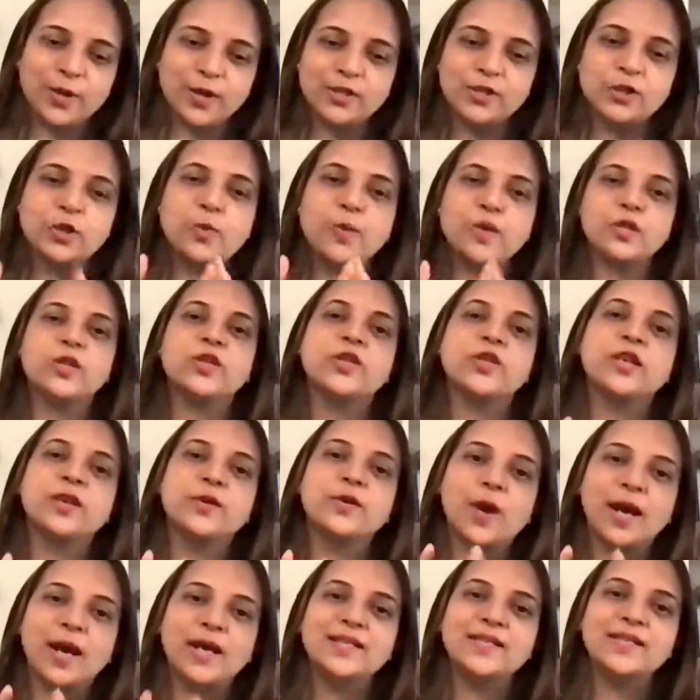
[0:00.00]
so much on the
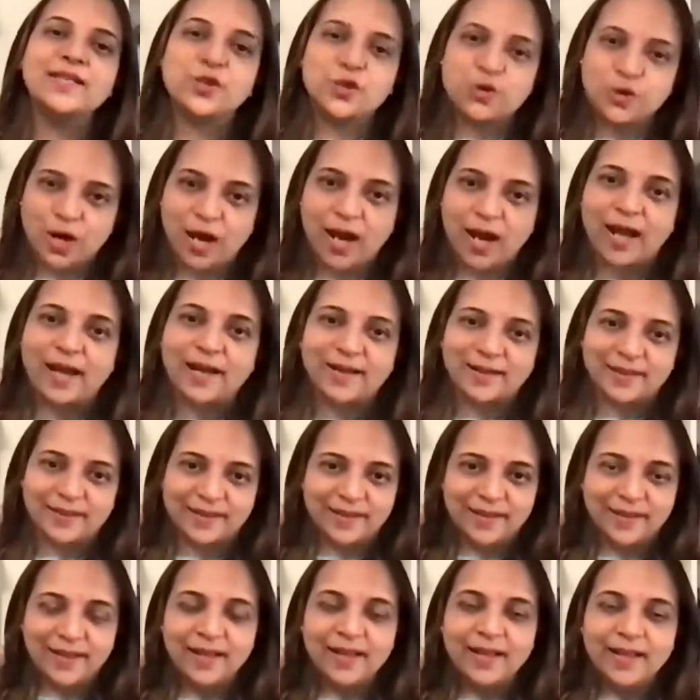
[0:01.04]
right track.
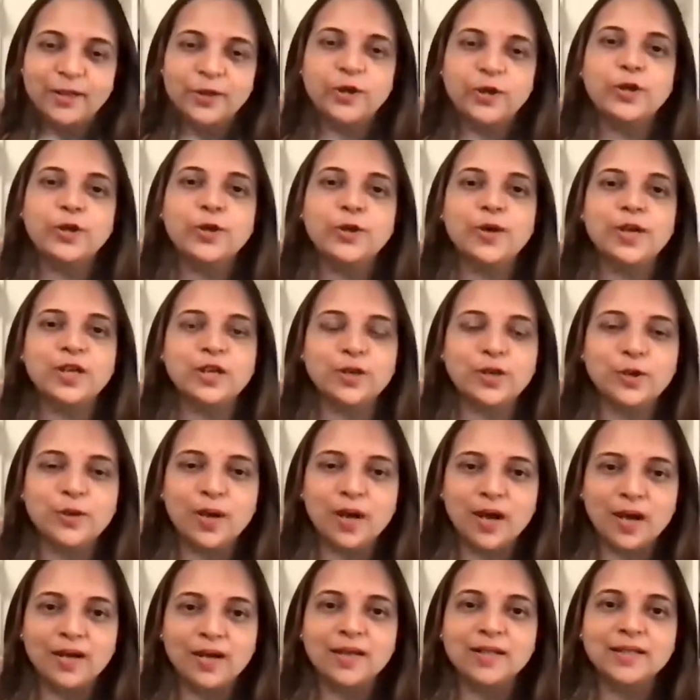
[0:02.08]

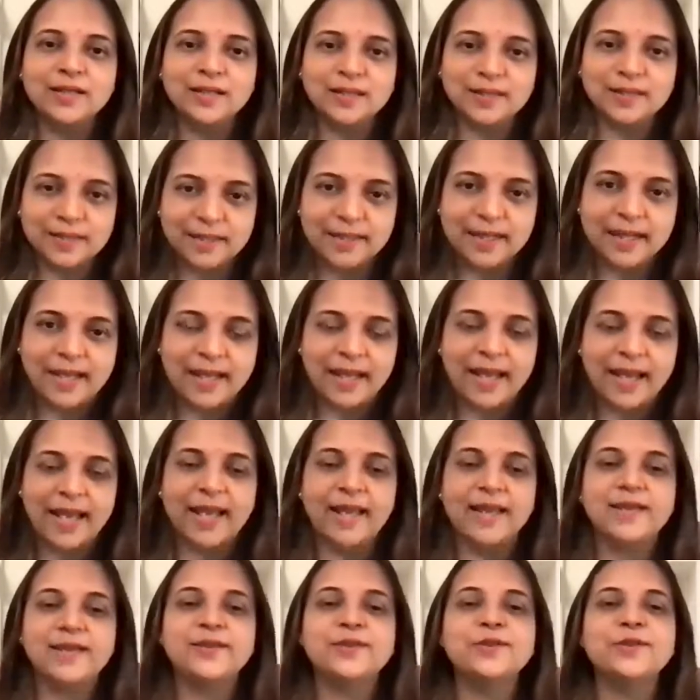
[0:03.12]
You're under 30
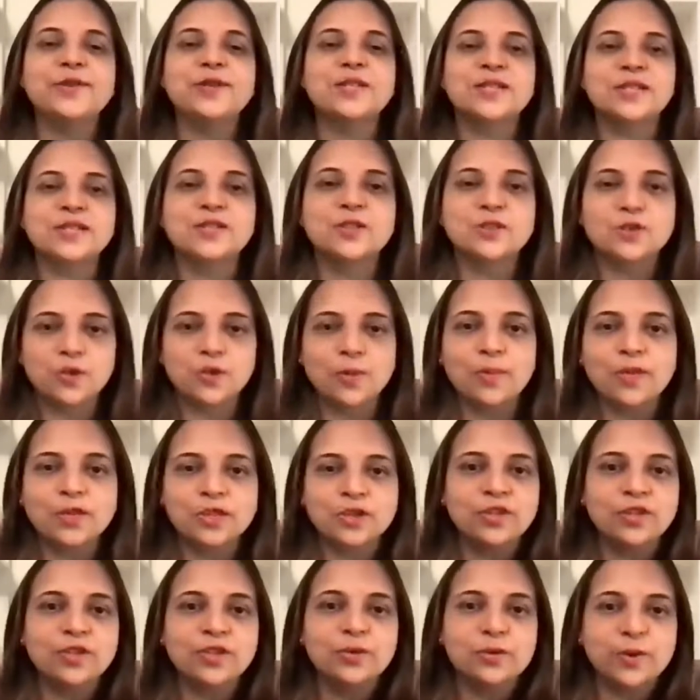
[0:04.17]
and you're so much
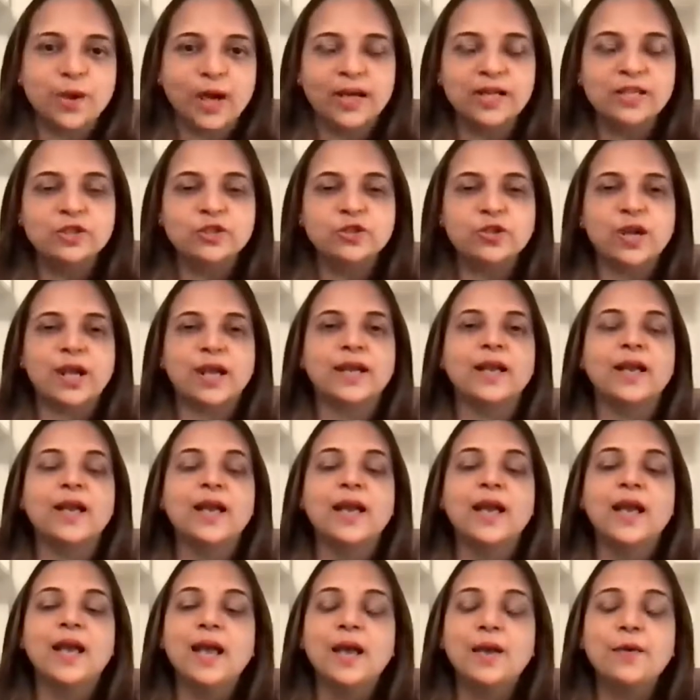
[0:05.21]
on the right track,
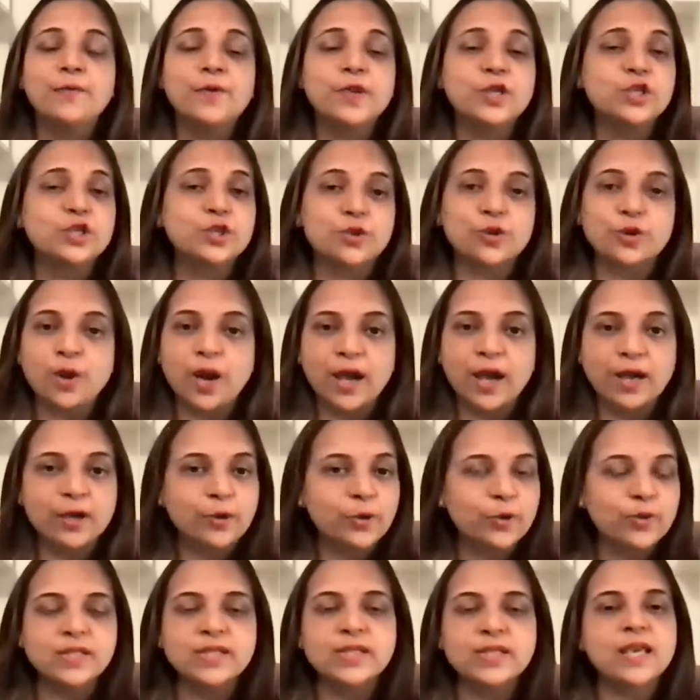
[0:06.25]
which I
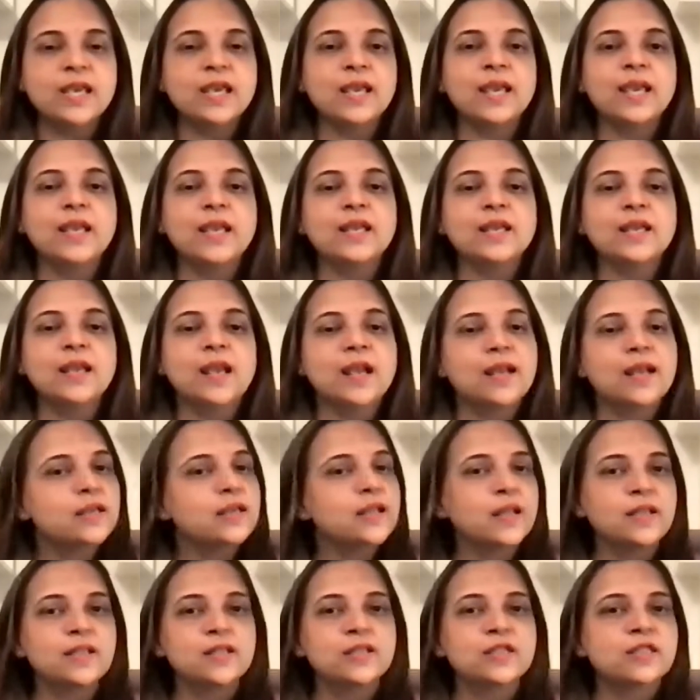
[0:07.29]
don't see in
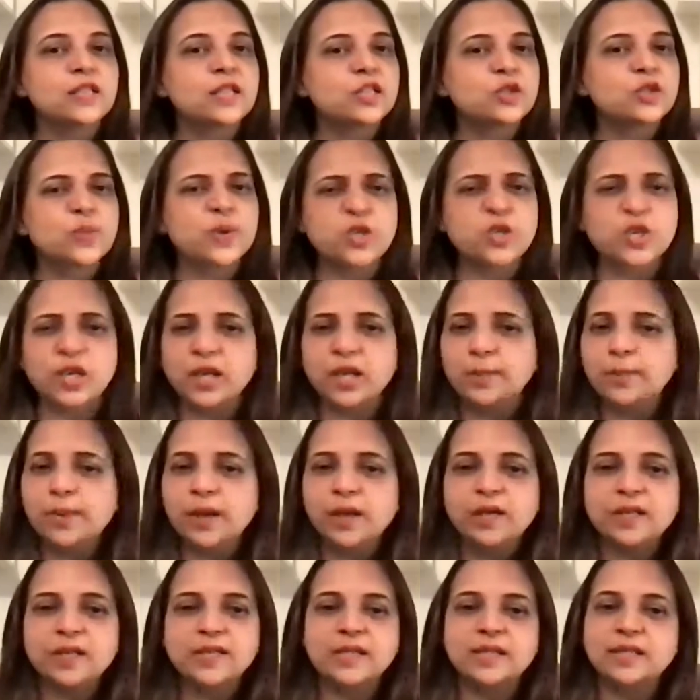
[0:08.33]
Indians, especially in
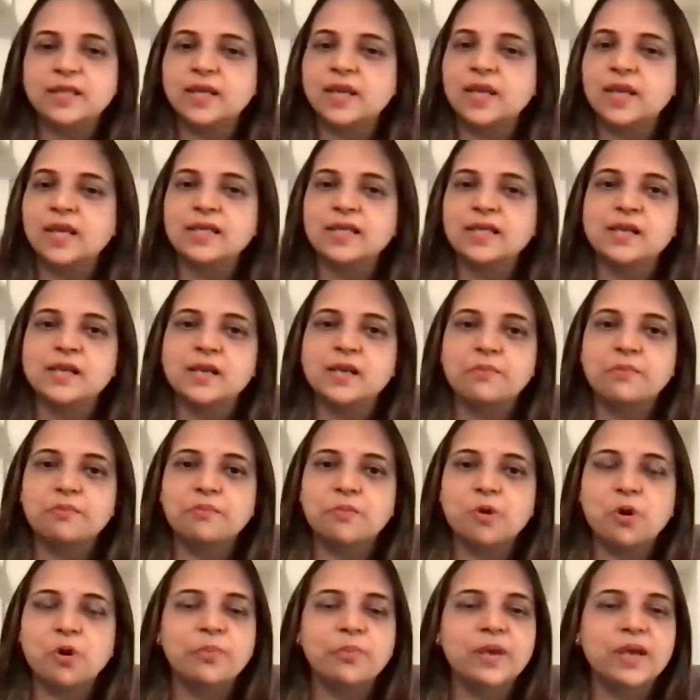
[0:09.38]
bigger cities in
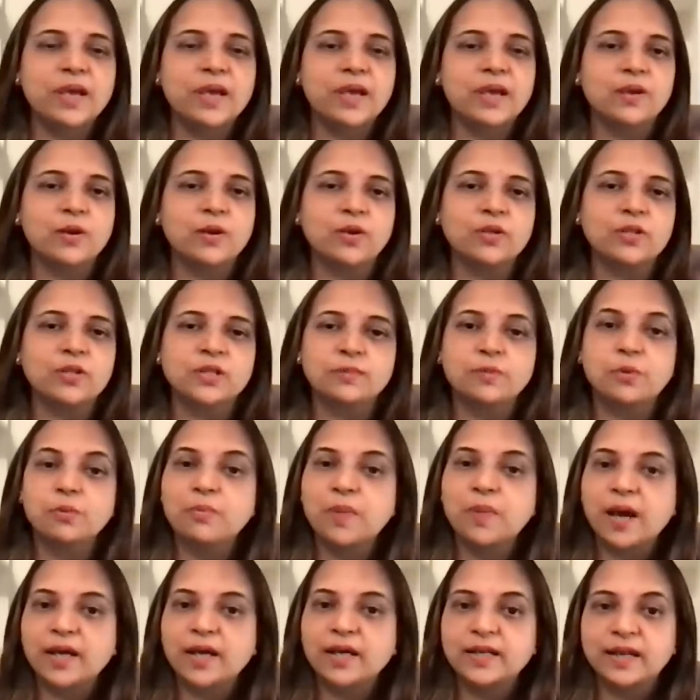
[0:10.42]
Bombay or
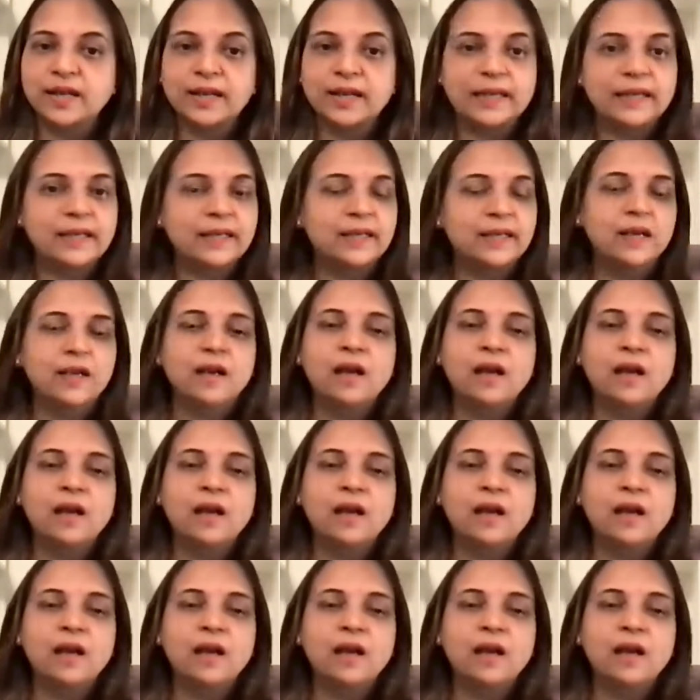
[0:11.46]
Mumbai, Delhi.